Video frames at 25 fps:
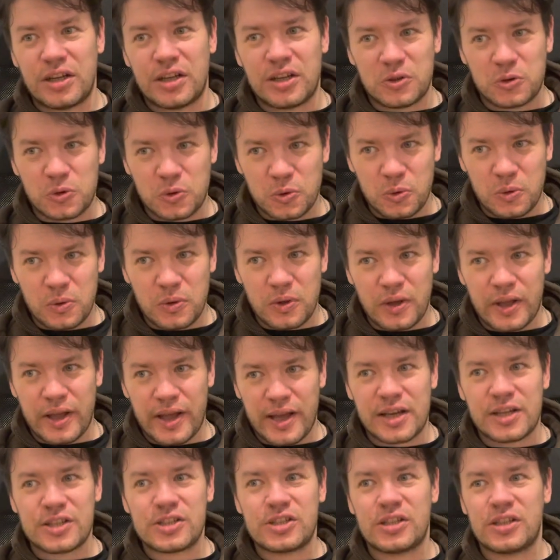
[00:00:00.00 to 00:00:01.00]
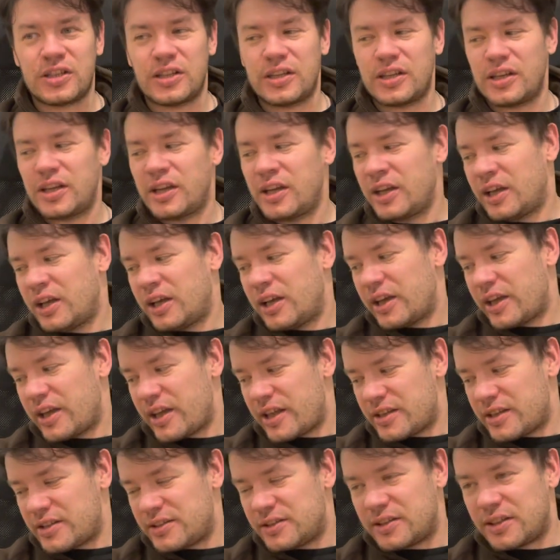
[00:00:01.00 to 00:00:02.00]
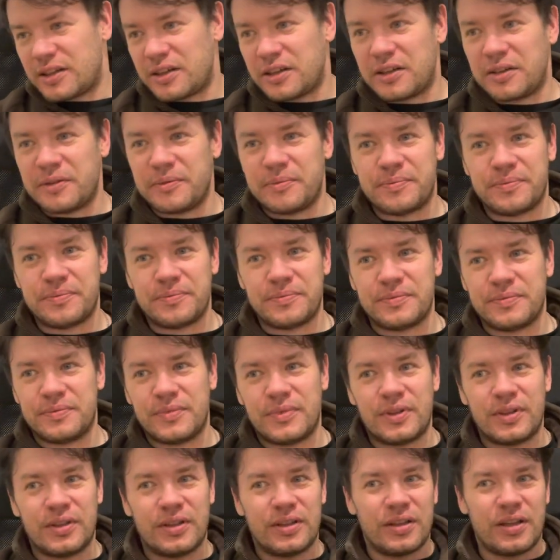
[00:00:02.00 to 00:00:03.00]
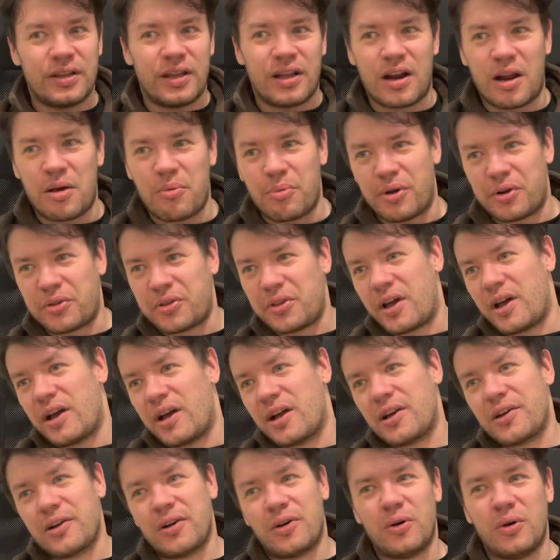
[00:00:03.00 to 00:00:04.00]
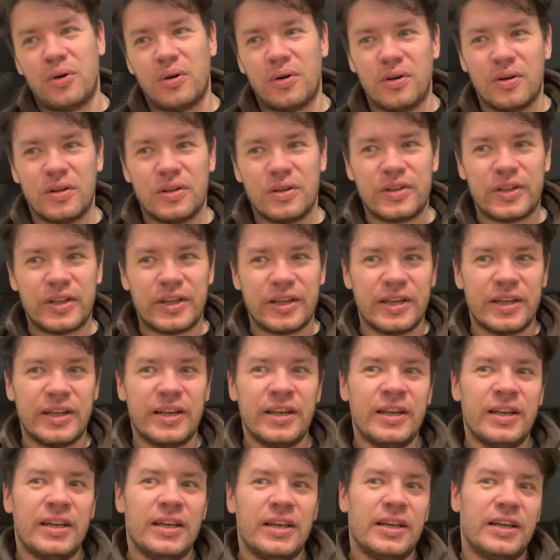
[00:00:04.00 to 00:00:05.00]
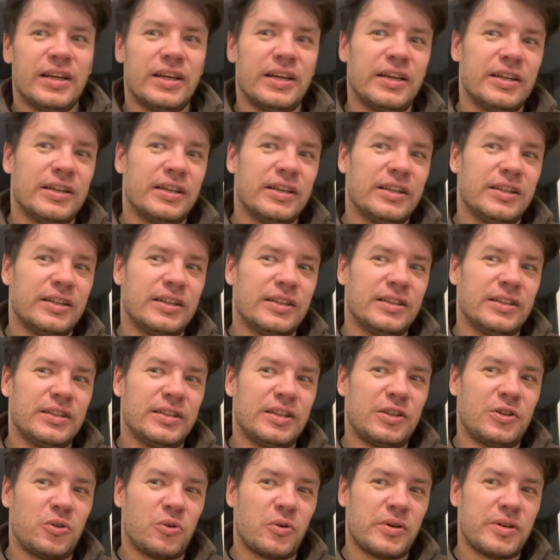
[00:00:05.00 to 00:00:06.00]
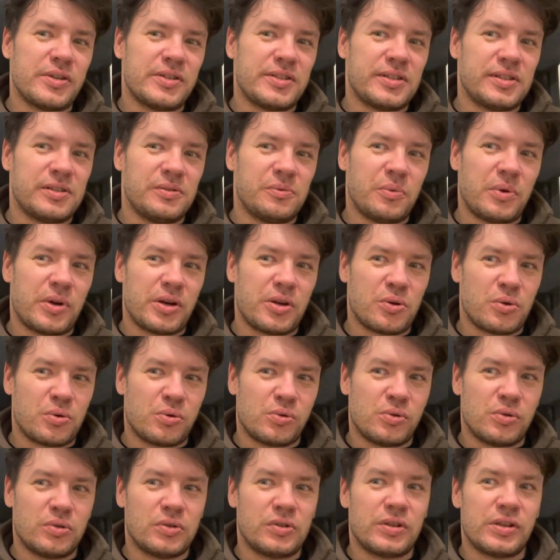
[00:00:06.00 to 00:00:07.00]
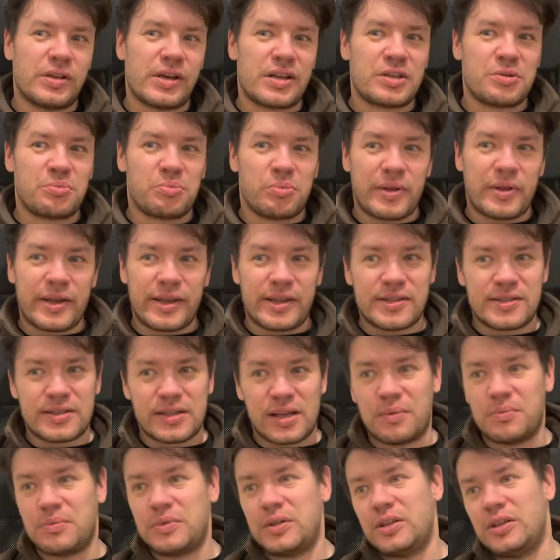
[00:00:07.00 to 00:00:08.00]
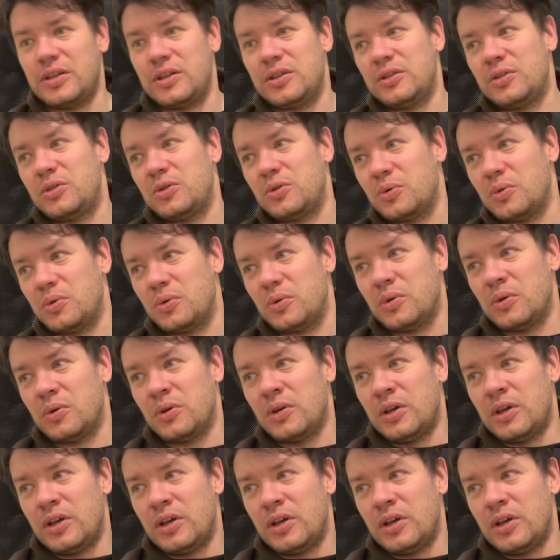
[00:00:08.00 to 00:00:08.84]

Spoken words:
tool actually is the rubber duck, or the toys where you could explain something to